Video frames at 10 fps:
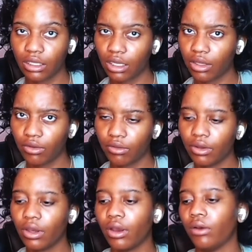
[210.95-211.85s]
No?
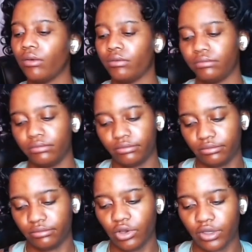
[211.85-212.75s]
Oh.
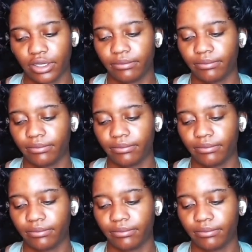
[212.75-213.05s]
Okay.